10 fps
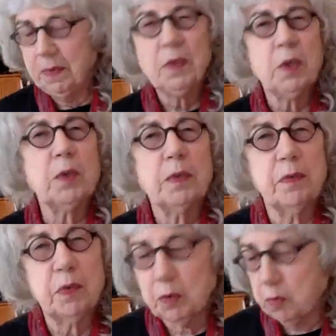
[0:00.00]

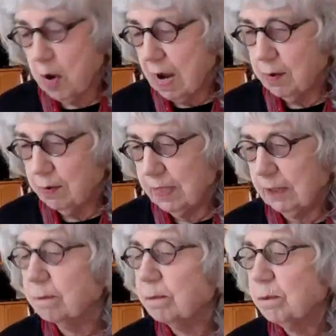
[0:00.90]
Joseph Stroud,
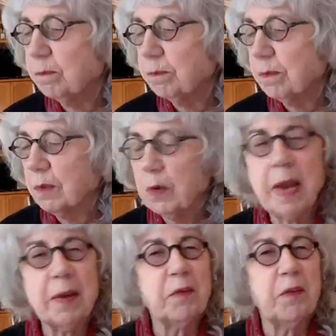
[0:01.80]

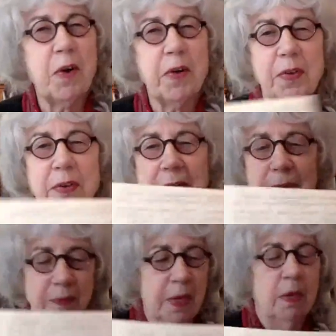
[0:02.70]
Grandfather.
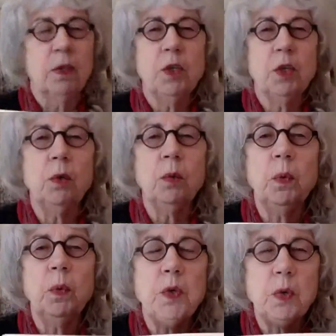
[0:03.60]
Joan,
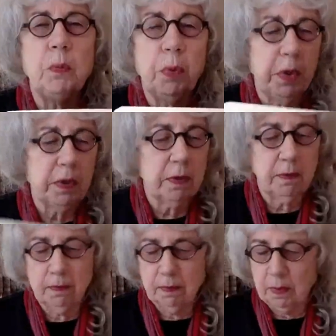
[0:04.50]
would you put
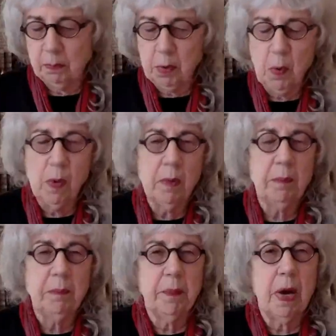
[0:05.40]
the
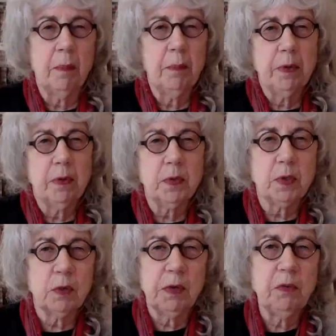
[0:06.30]
poem up on the
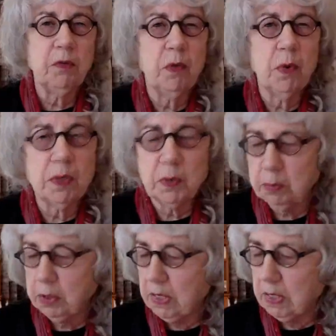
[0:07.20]
screen for us,
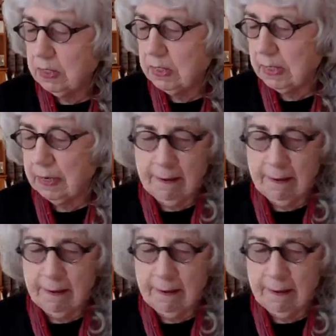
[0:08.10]
please?